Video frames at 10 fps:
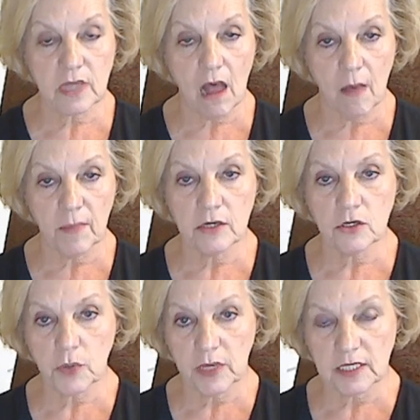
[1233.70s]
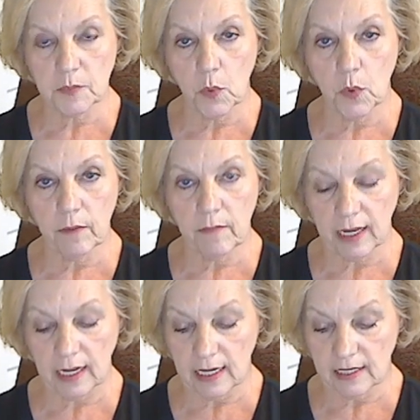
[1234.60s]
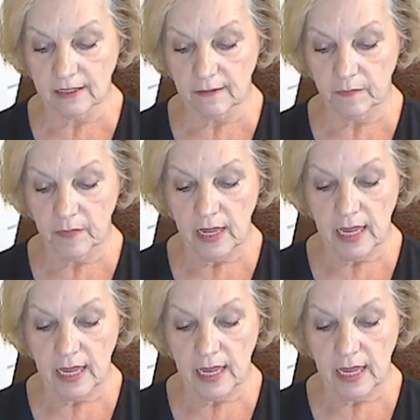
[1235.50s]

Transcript: to an area of lower concentration.